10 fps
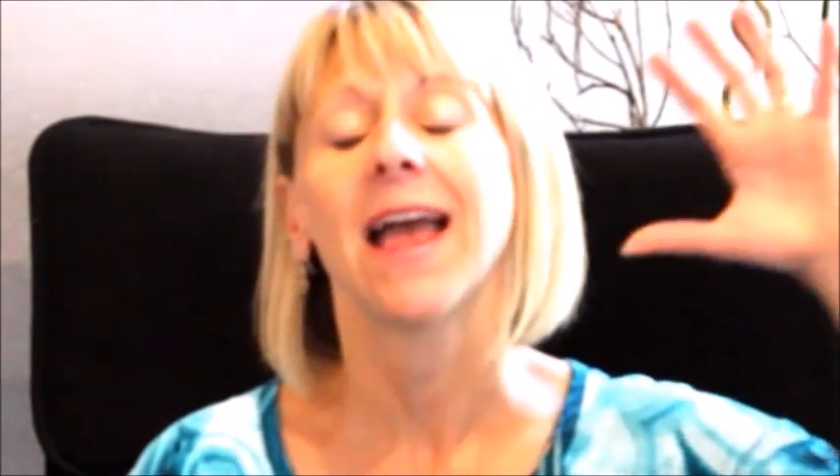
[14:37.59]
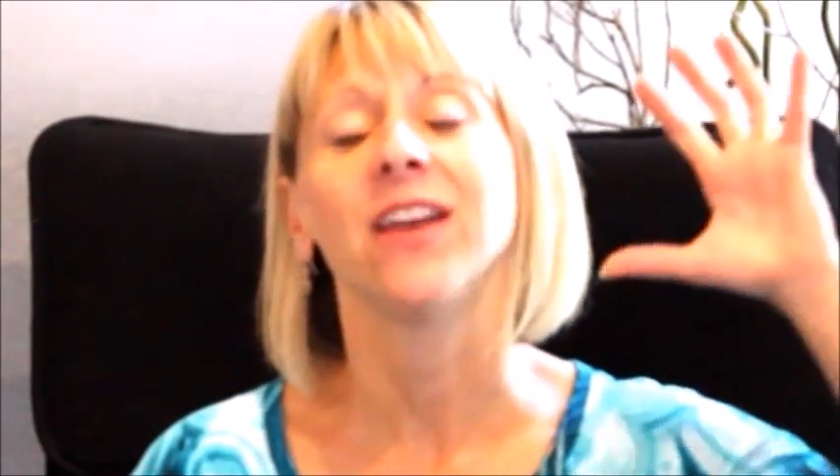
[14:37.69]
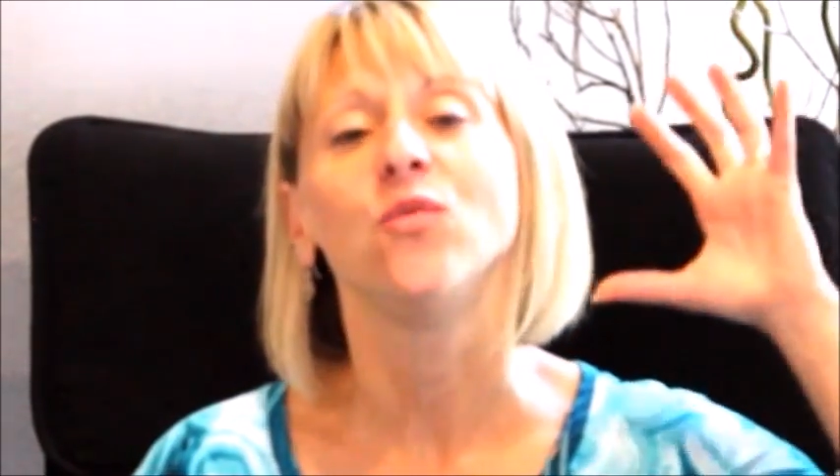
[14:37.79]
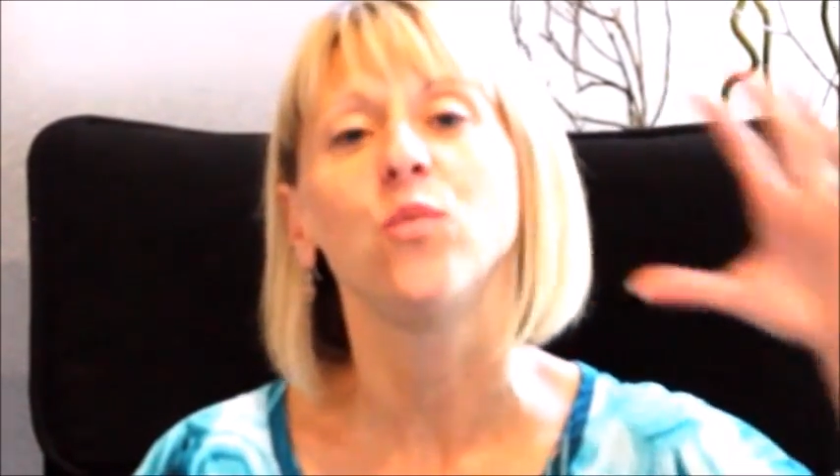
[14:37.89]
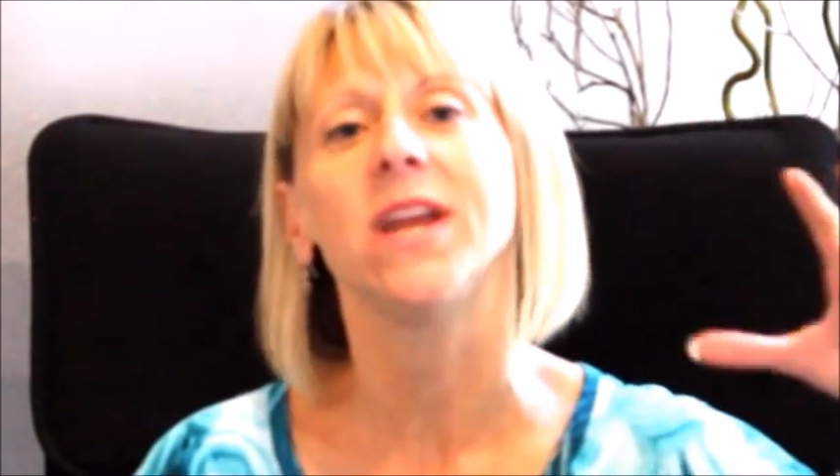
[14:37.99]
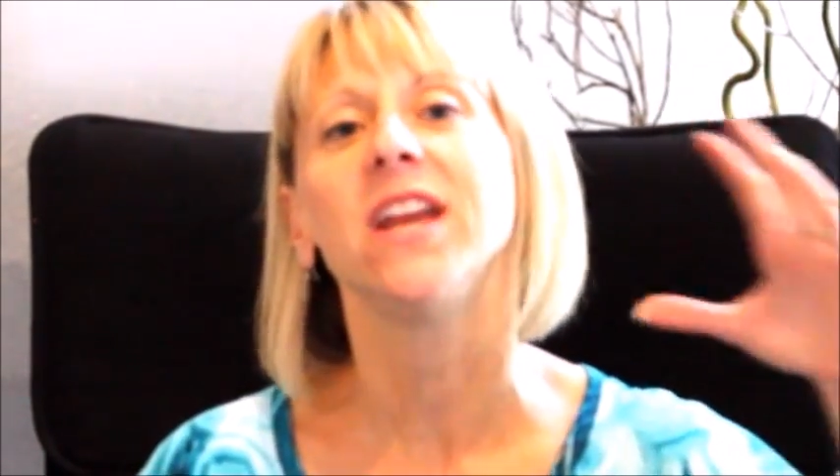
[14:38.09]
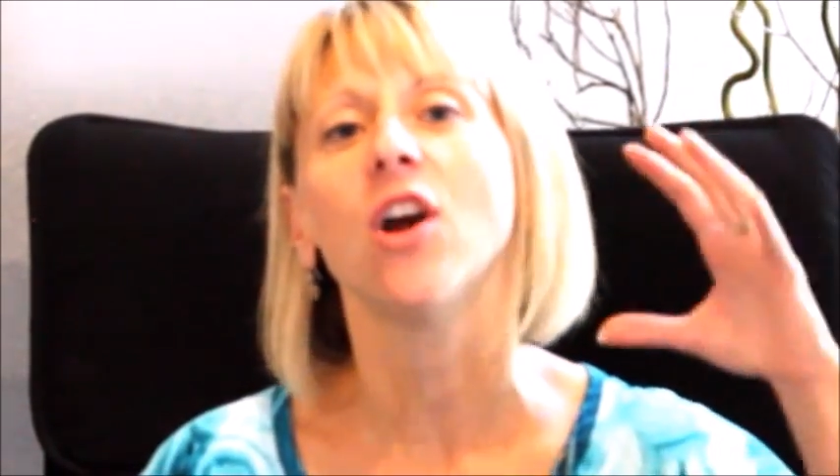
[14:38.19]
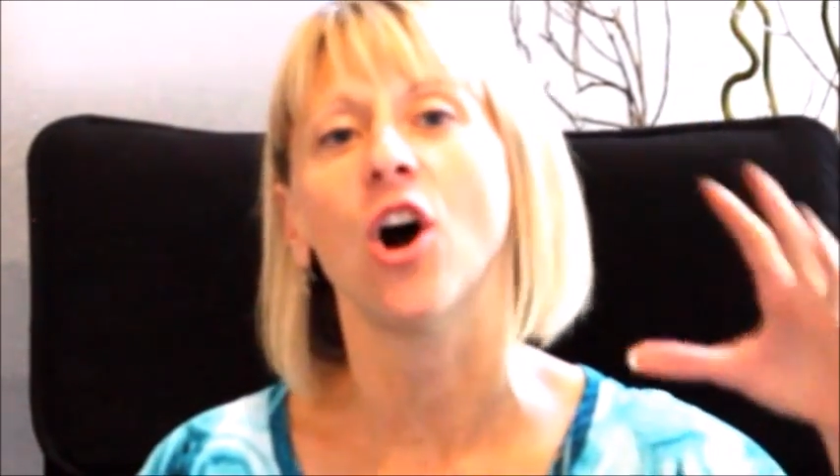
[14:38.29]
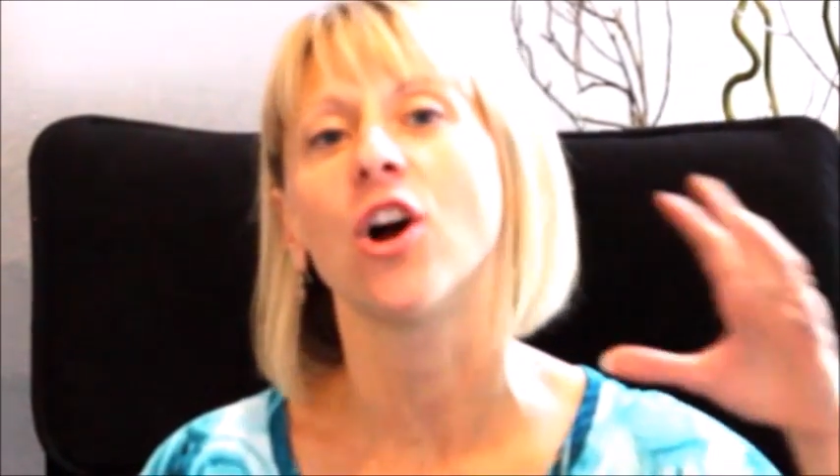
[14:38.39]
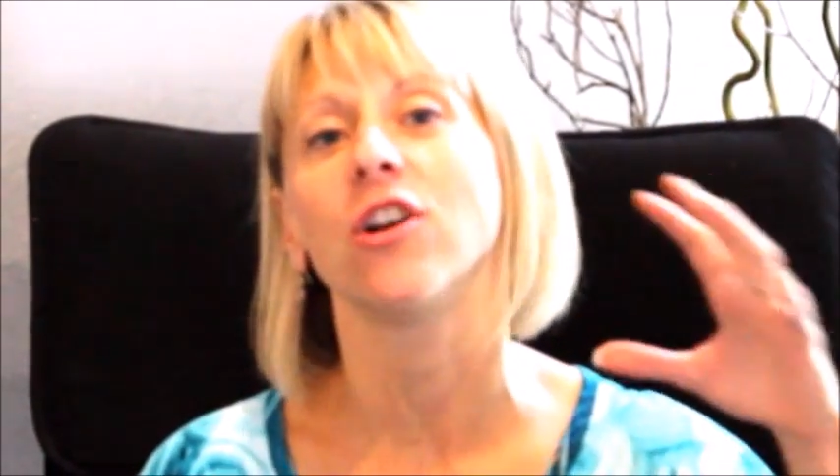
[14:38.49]
and we
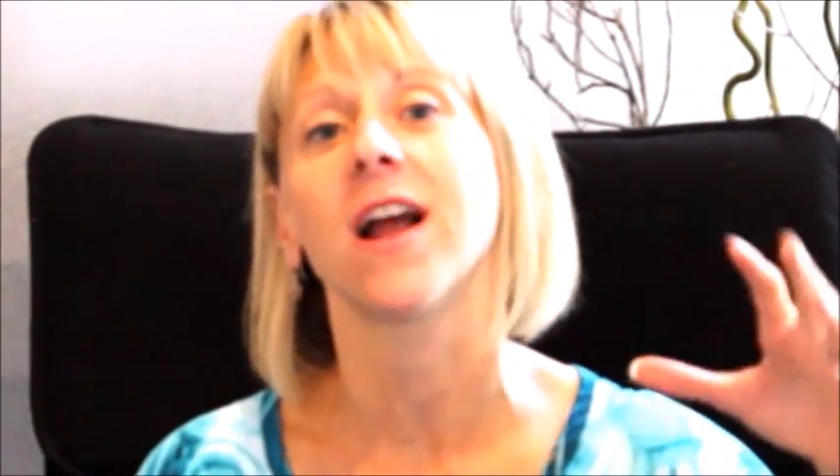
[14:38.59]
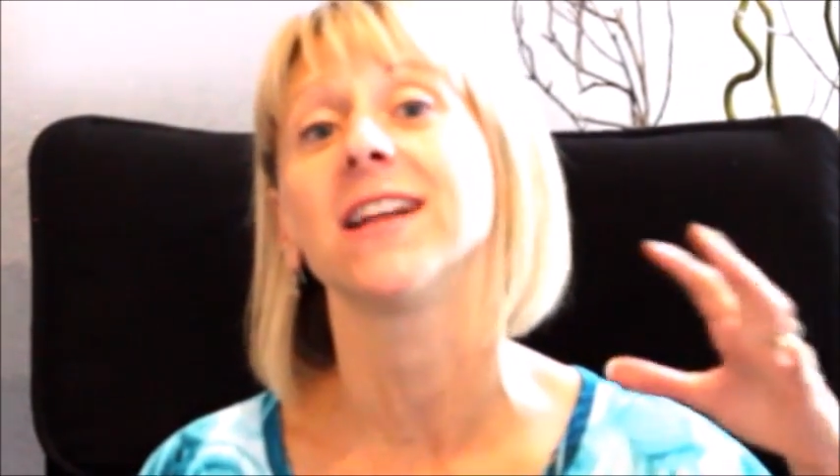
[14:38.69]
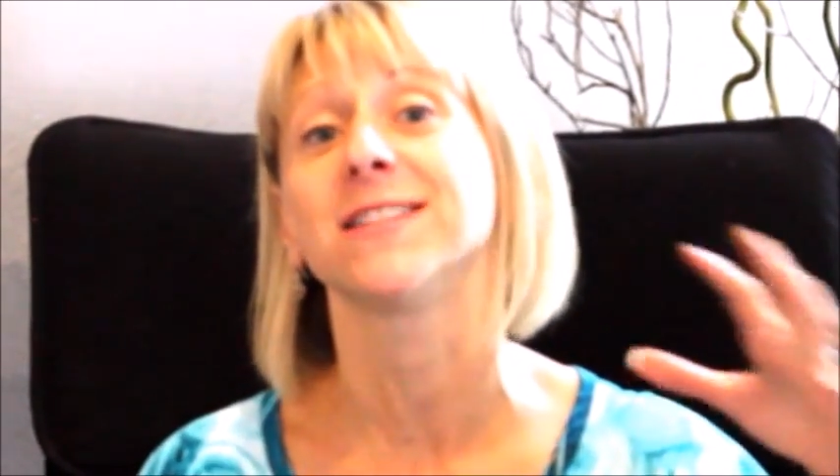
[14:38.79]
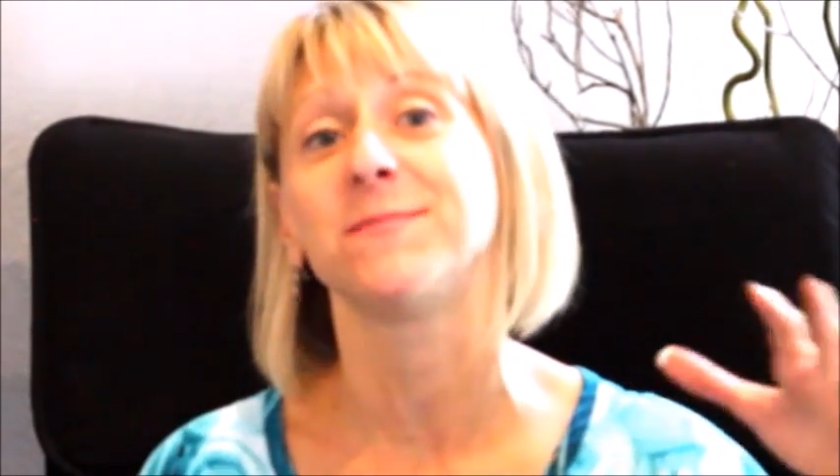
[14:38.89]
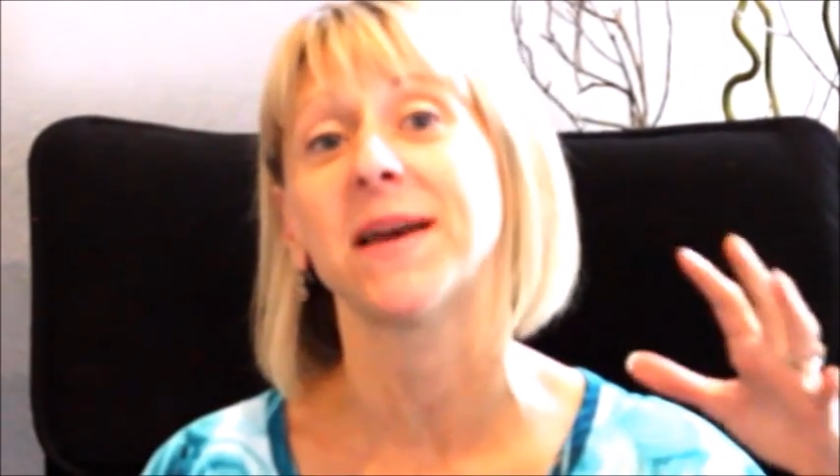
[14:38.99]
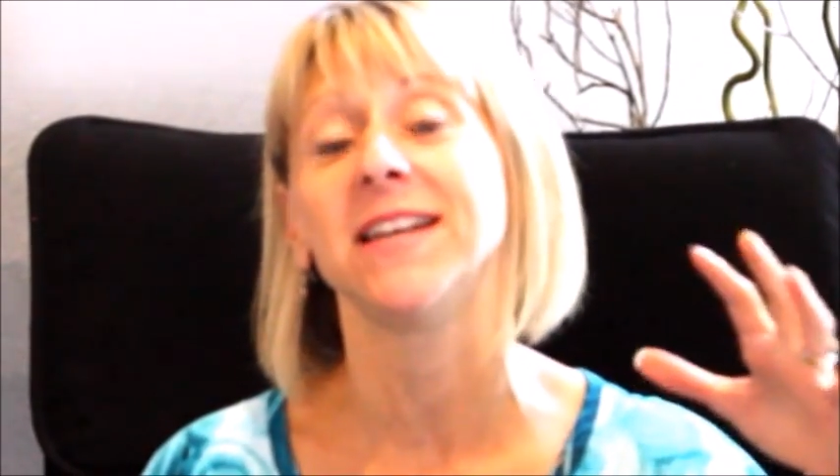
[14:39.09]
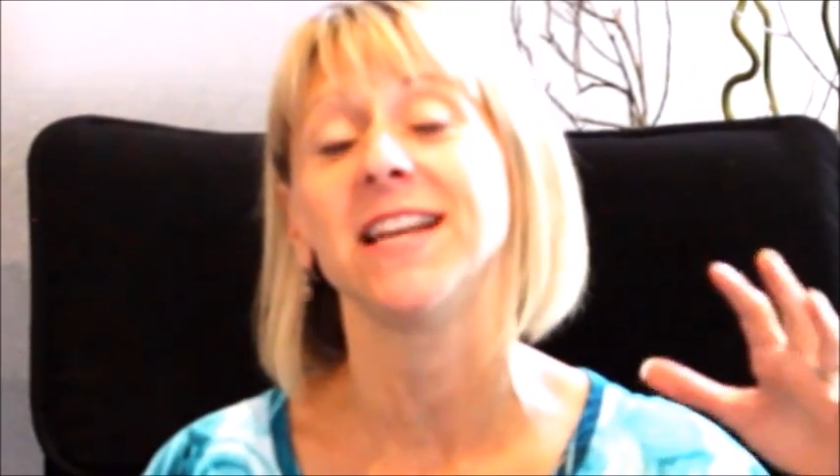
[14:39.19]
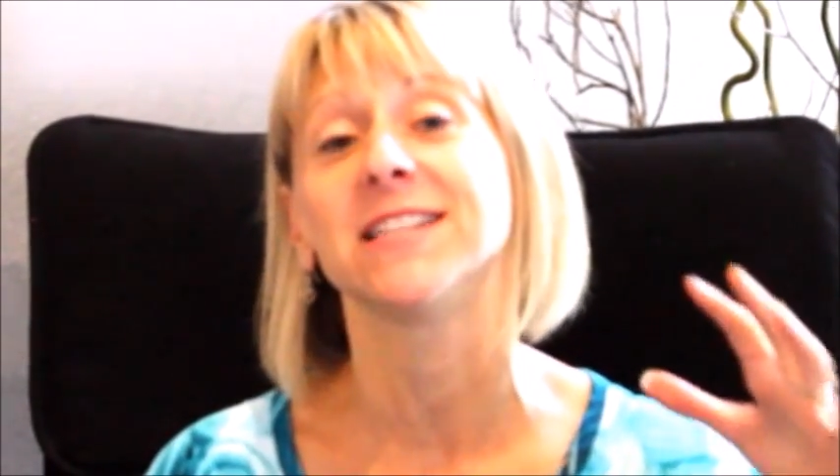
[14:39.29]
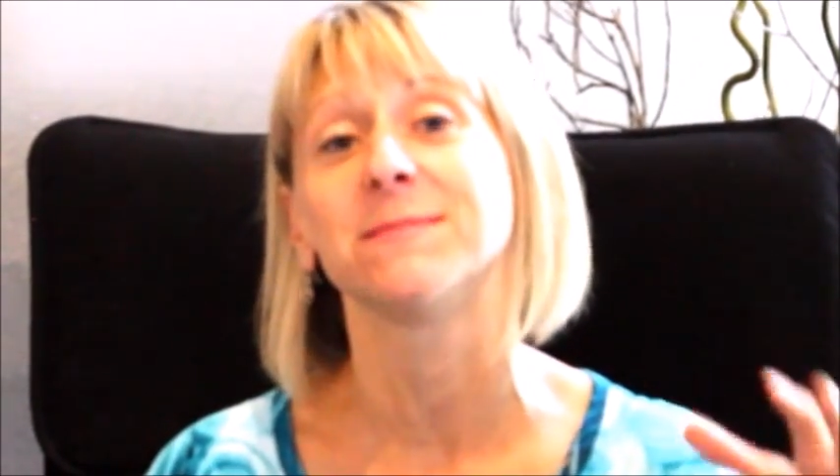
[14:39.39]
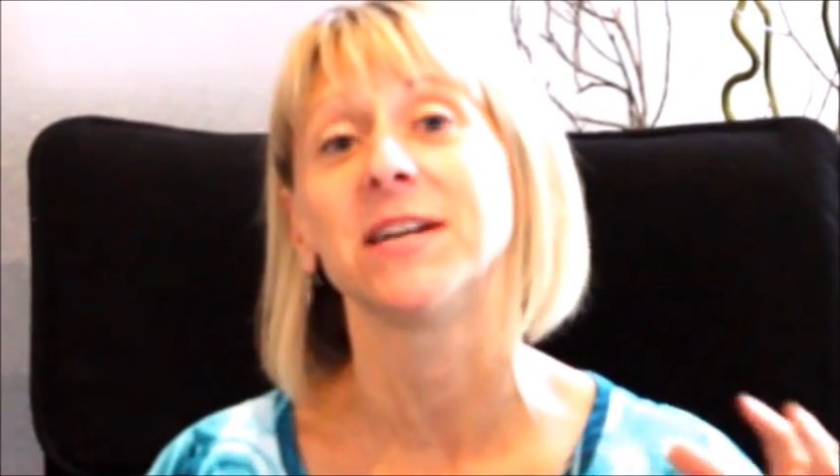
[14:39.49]
are not
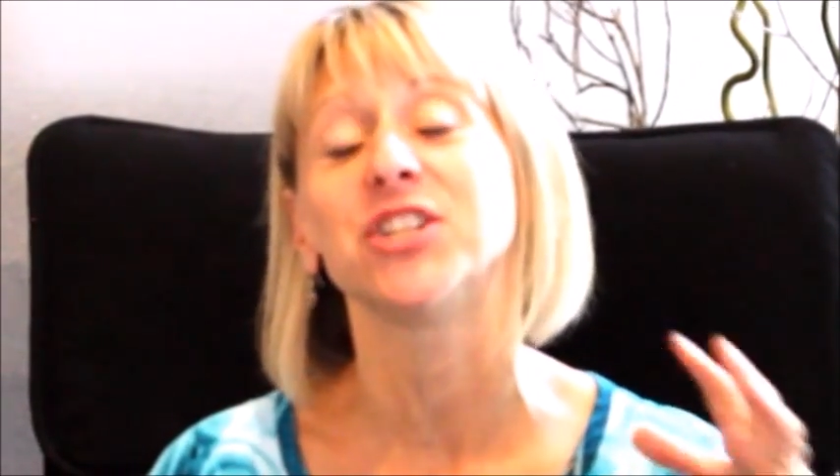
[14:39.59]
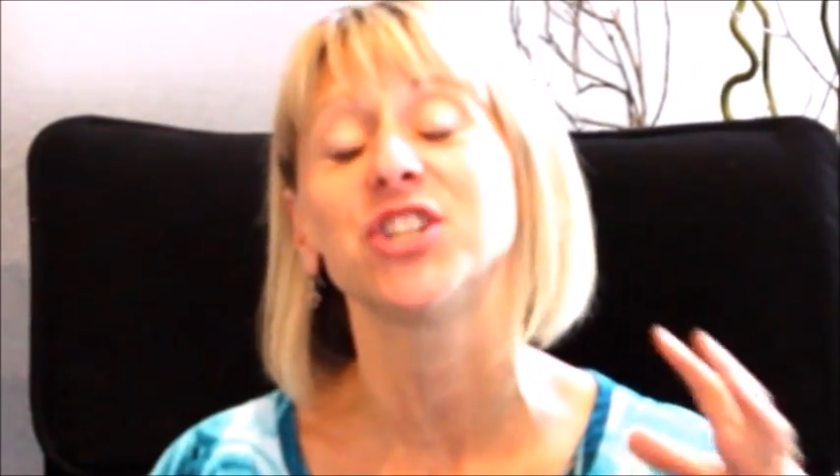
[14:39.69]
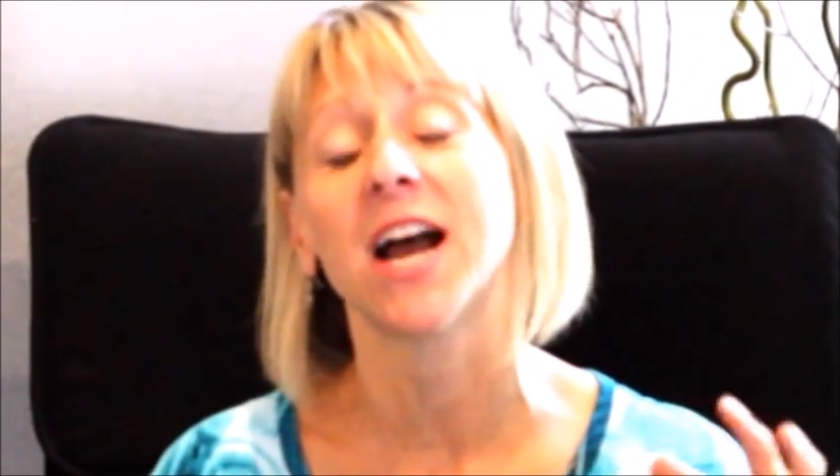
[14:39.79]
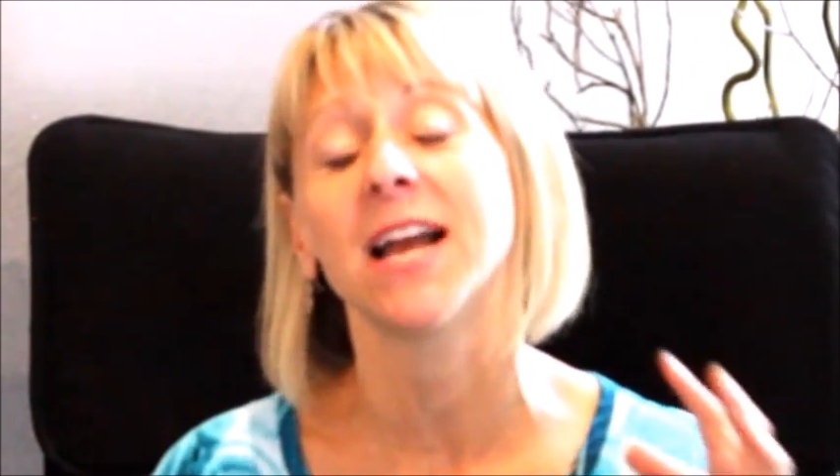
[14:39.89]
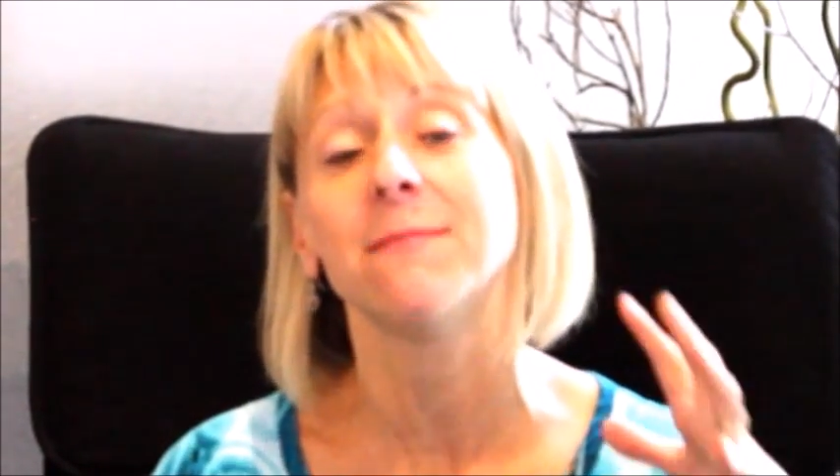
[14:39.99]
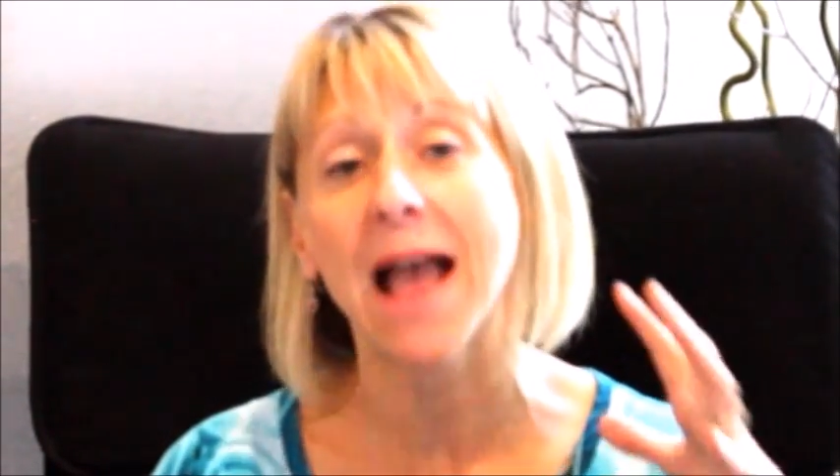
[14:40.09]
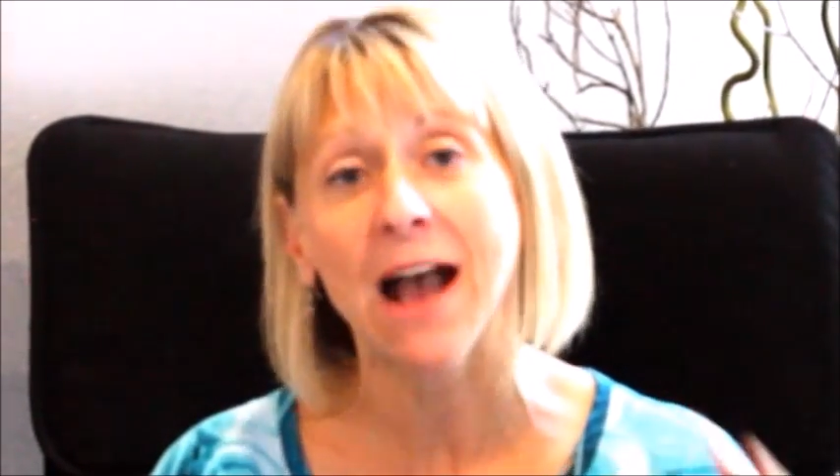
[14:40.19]
spending as much time